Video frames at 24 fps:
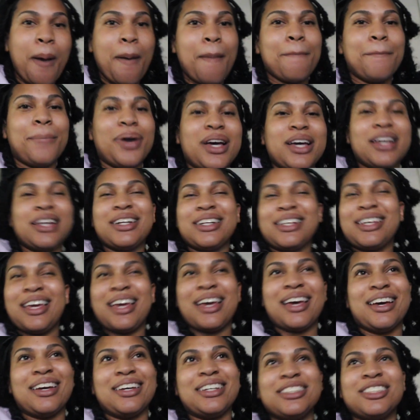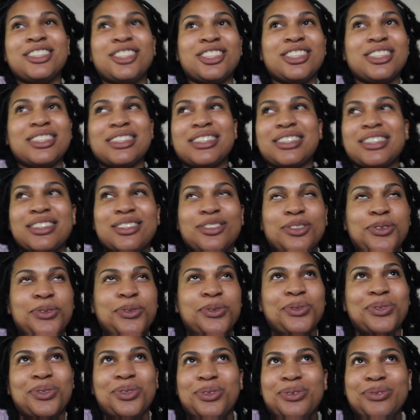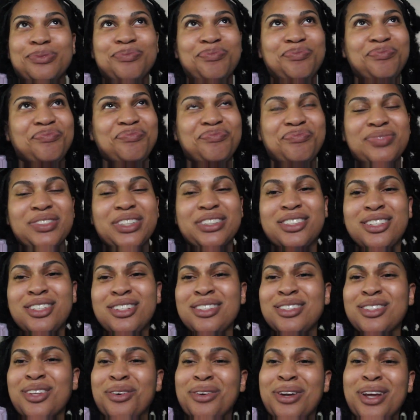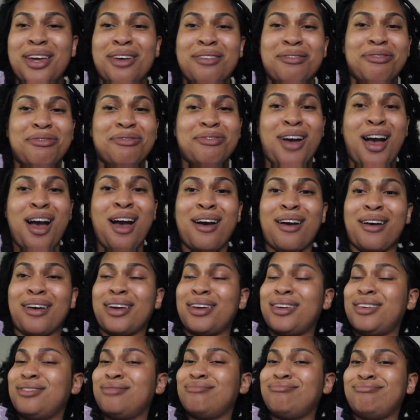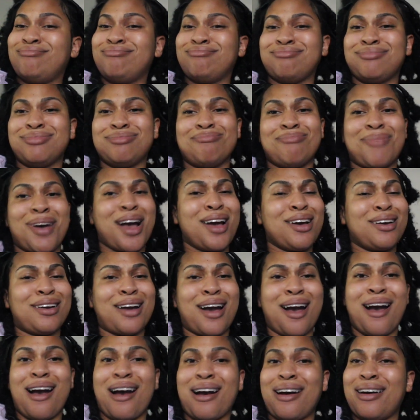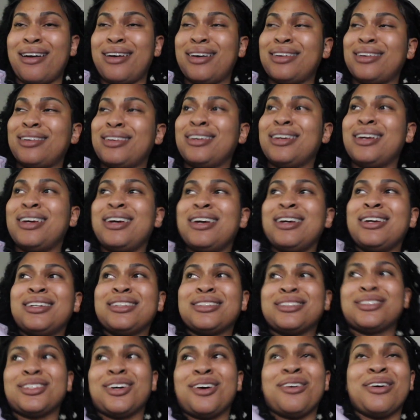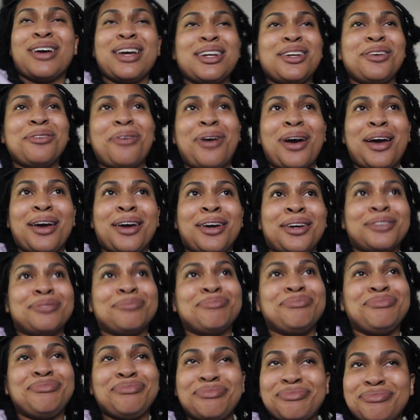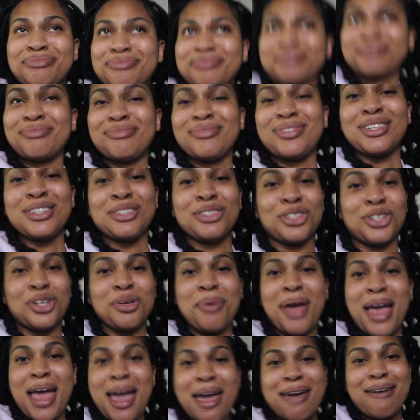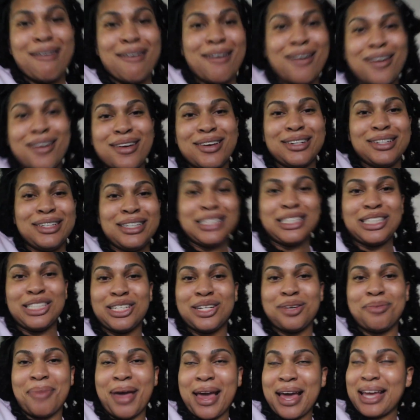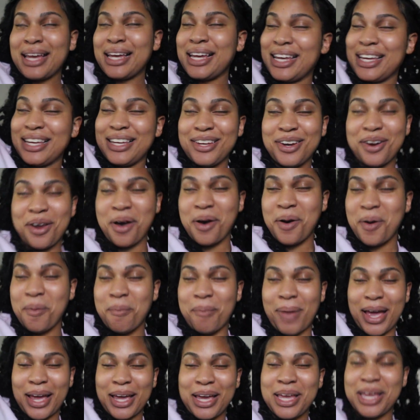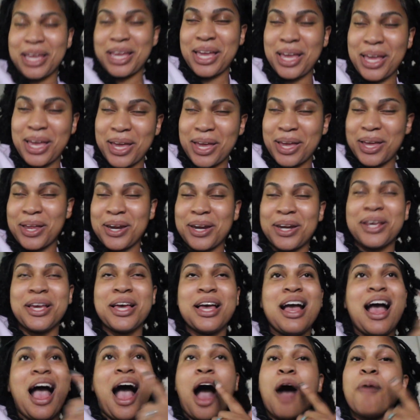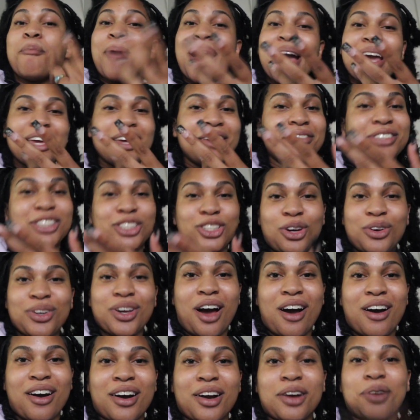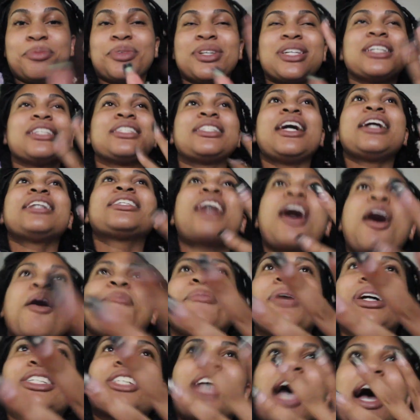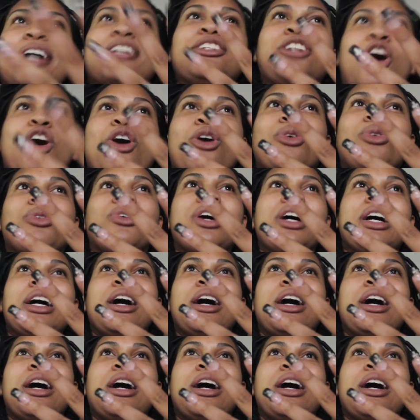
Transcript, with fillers: But yeah, it's just, ooh, she's so damn fine. My God. So anyway, she back. She back, you know, back again. I might even show y'all her because that's how much I don't